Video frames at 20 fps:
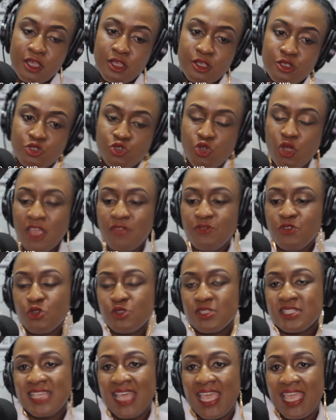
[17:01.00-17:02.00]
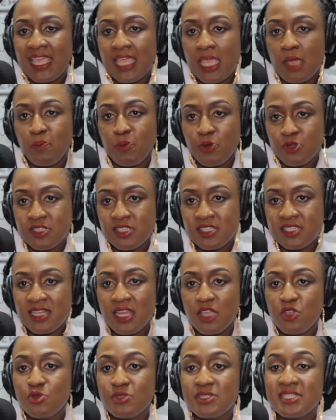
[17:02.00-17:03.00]
So if you take a position
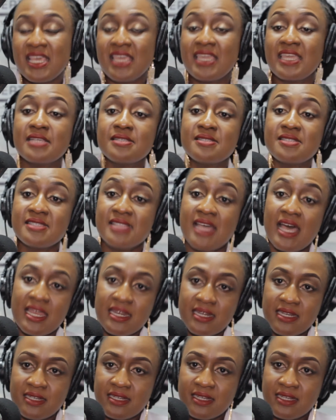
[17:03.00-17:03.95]
and you take a stand,